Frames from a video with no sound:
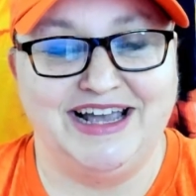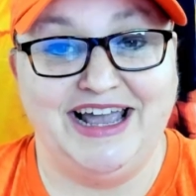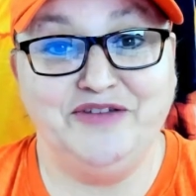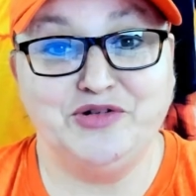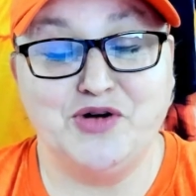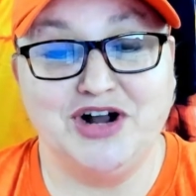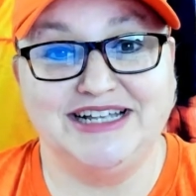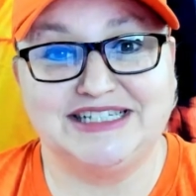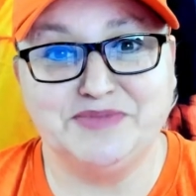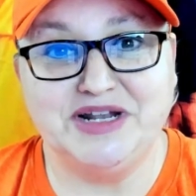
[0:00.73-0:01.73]
Hey everyone,
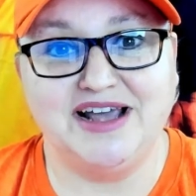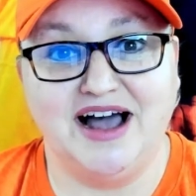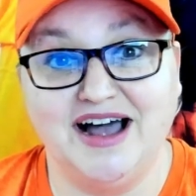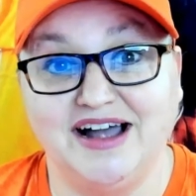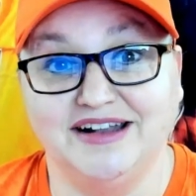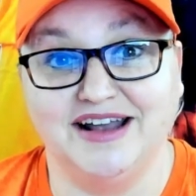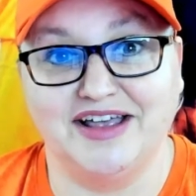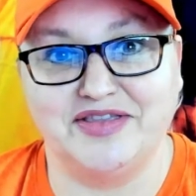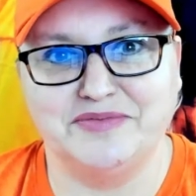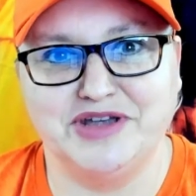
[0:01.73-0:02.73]
it's Mindy
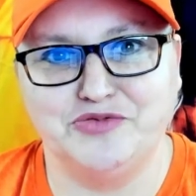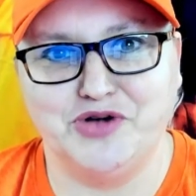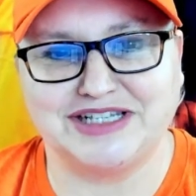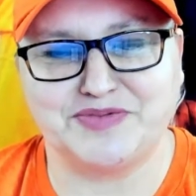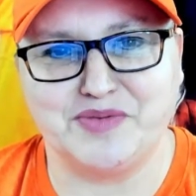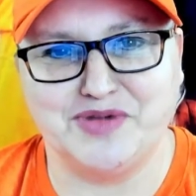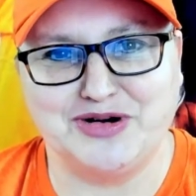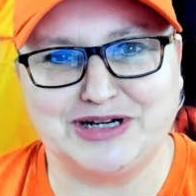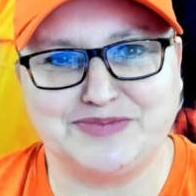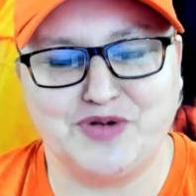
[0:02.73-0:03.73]
Hahne, the Midwest
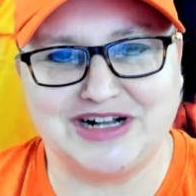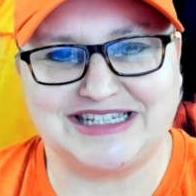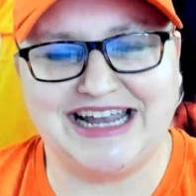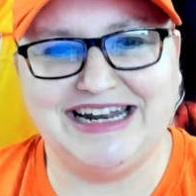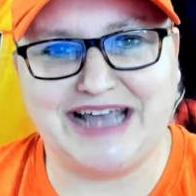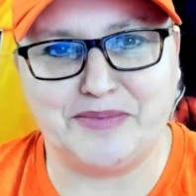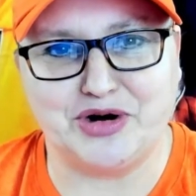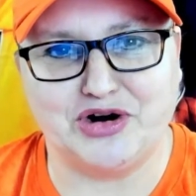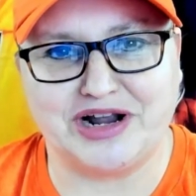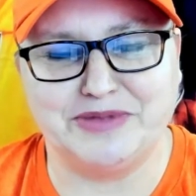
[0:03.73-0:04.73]
Premier Sports
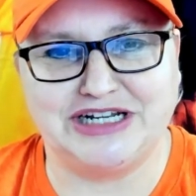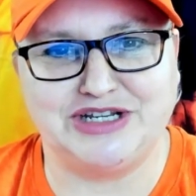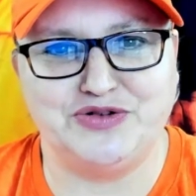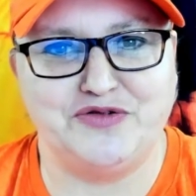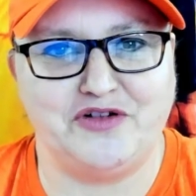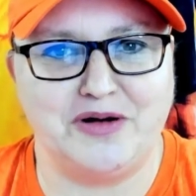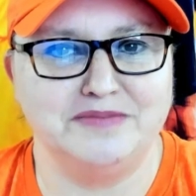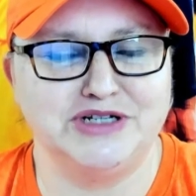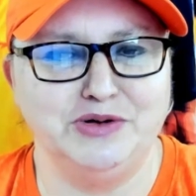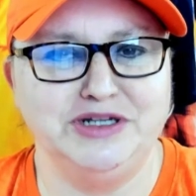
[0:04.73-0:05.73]
Handicapper, coming to you
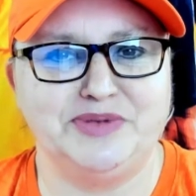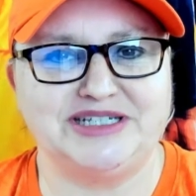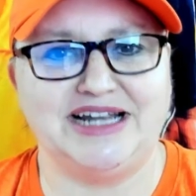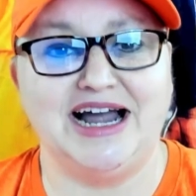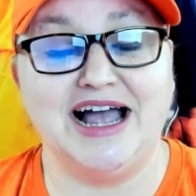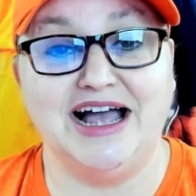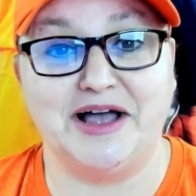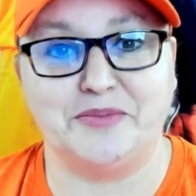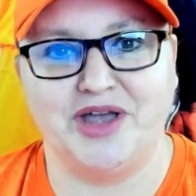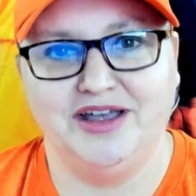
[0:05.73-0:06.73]
from
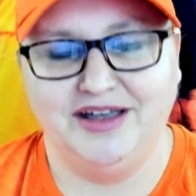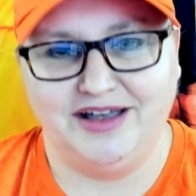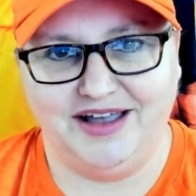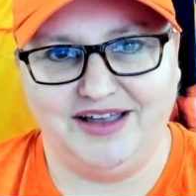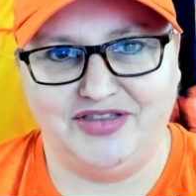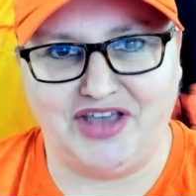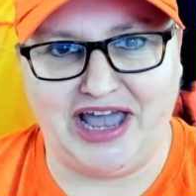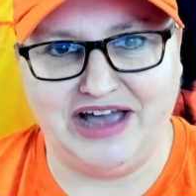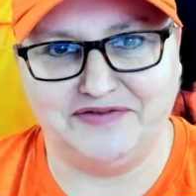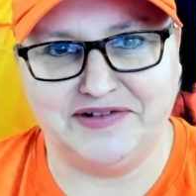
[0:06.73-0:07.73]
TonySpicks.com and the
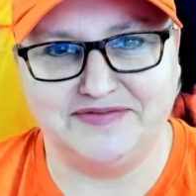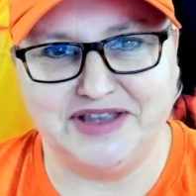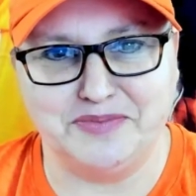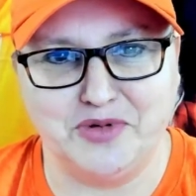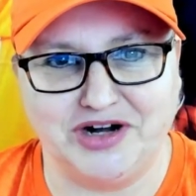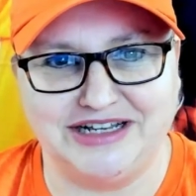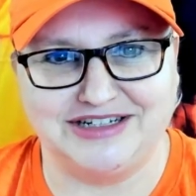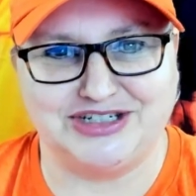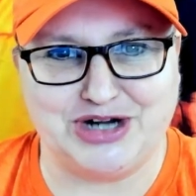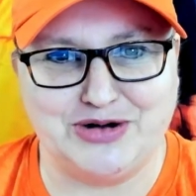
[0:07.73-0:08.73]
half of the
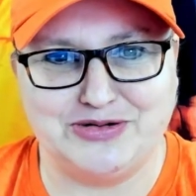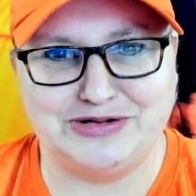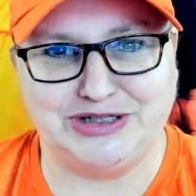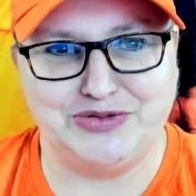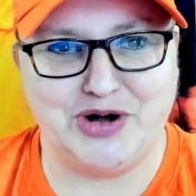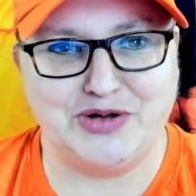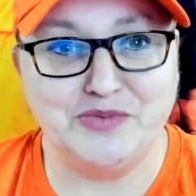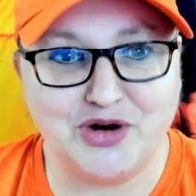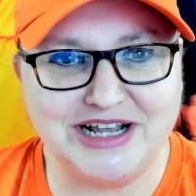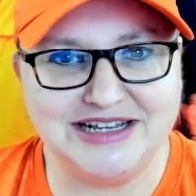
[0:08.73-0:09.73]
morning show duo, The
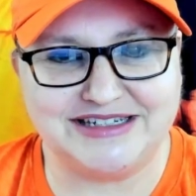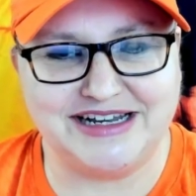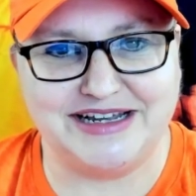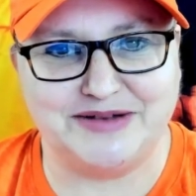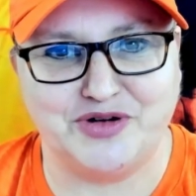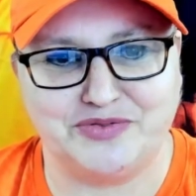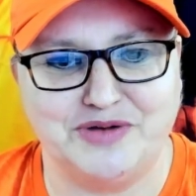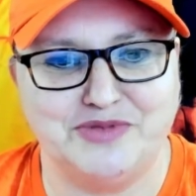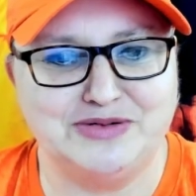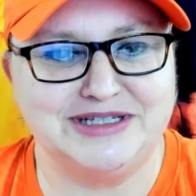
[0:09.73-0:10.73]
Morning Steam with
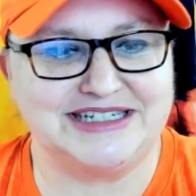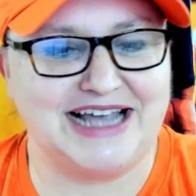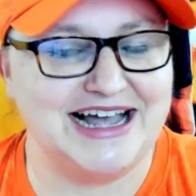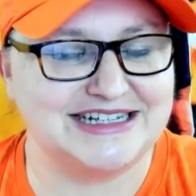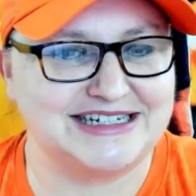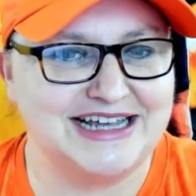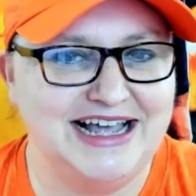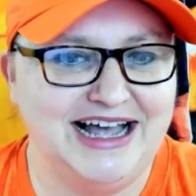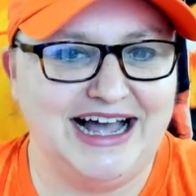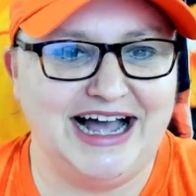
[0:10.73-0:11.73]
Ramon Scott.
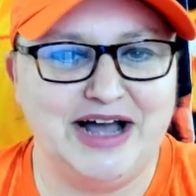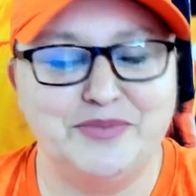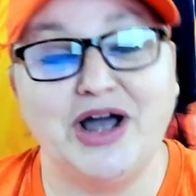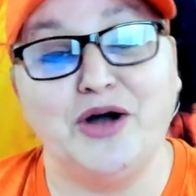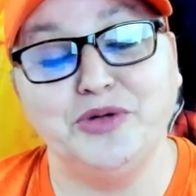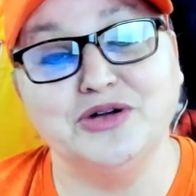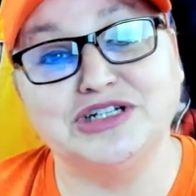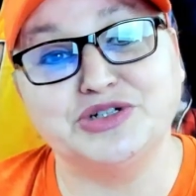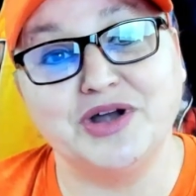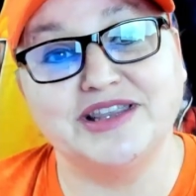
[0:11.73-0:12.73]
But hope you
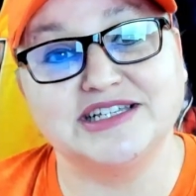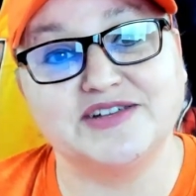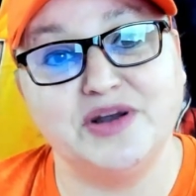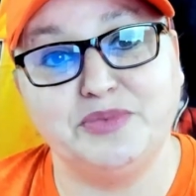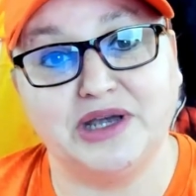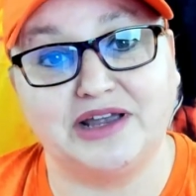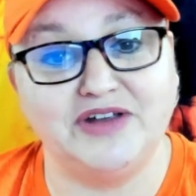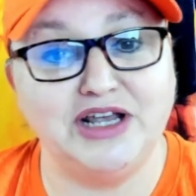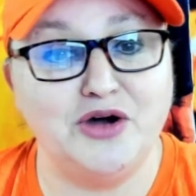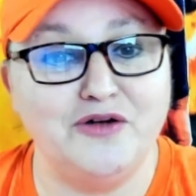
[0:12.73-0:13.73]
enjoy this free pick
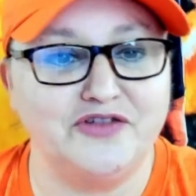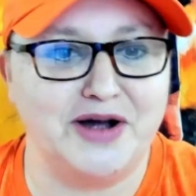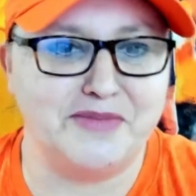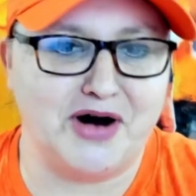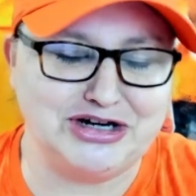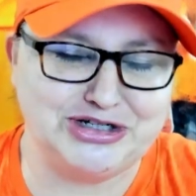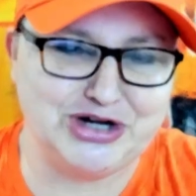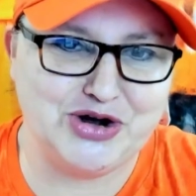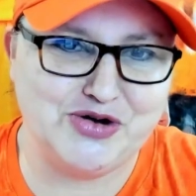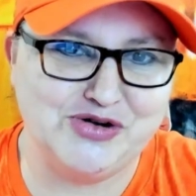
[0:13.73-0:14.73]
video from our
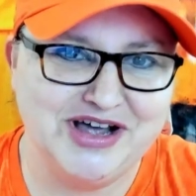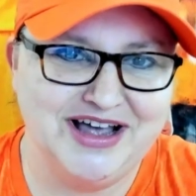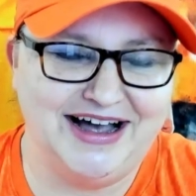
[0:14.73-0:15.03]
show.